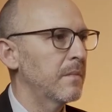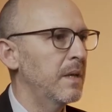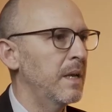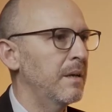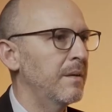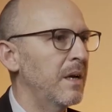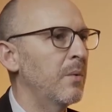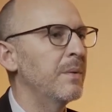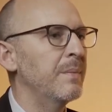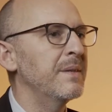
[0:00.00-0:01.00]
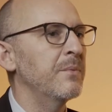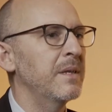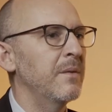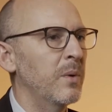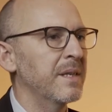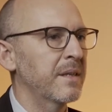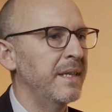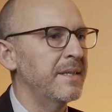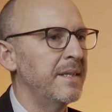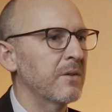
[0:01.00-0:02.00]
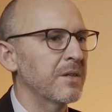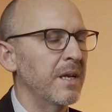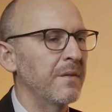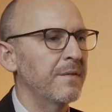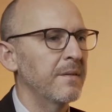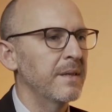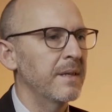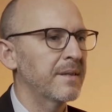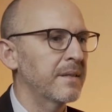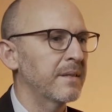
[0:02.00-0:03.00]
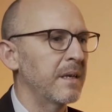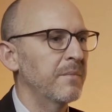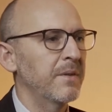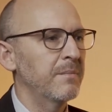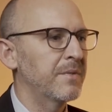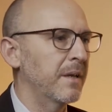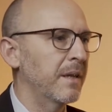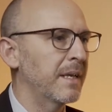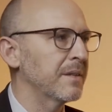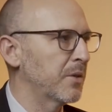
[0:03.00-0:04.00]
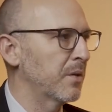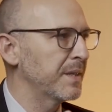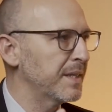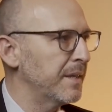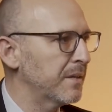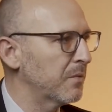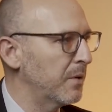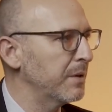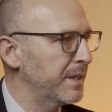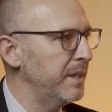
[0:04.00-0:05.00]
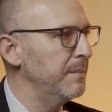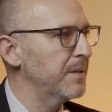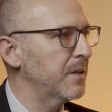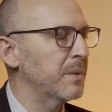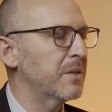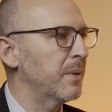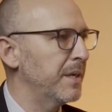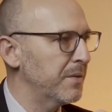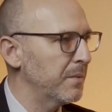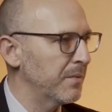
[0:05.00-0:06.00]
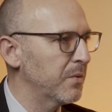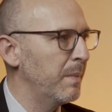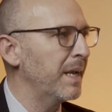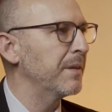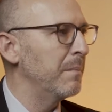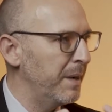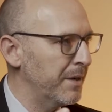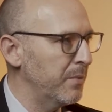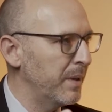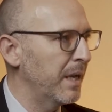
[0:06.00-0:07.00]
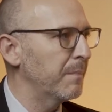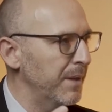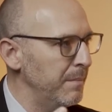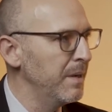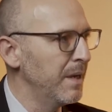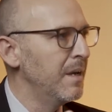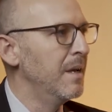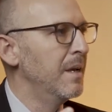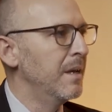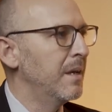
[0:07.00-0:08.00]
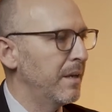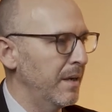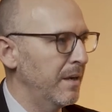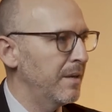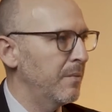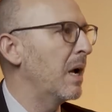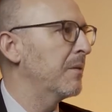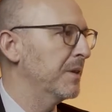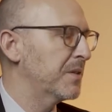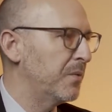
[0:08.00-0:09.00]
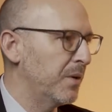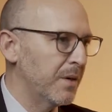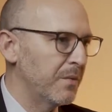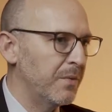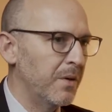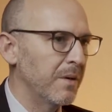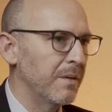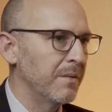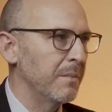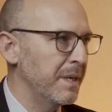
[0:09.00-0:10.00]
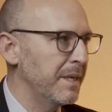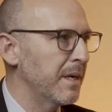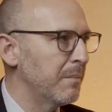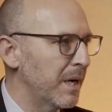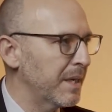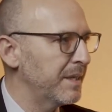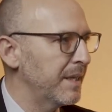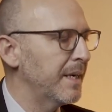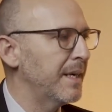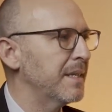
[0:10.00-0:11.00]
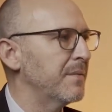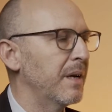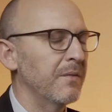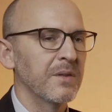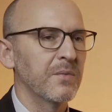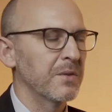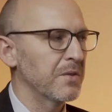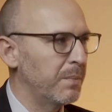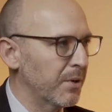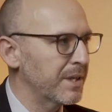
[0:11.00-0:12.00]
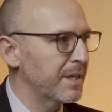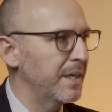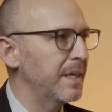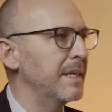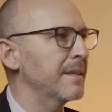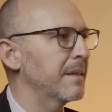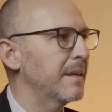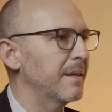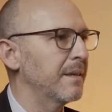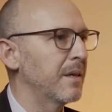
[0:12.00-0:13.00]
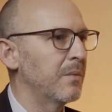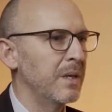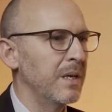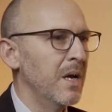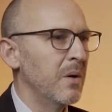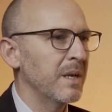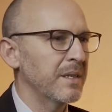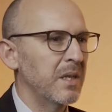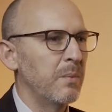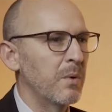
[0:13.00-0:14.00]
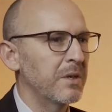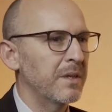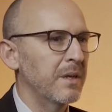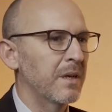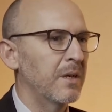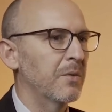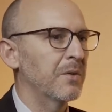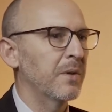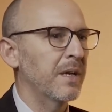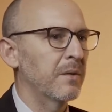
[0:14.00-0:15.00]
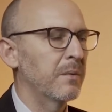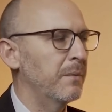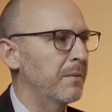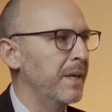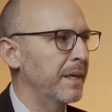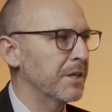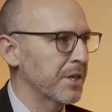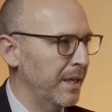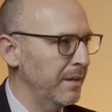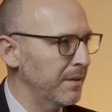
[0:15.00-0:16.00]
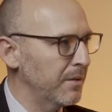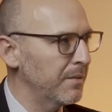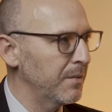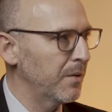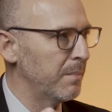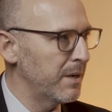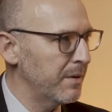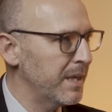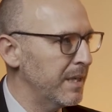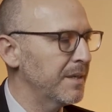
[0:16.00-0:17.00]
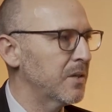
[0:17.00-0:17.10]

Yeah. We as a league see ourselves as something like a service center for our teams. So we try to make them better. We help them. Yeah, we have this for the media marketing guys. We have this for the sports guys, and we as a league we work closely together with the NHL in North America.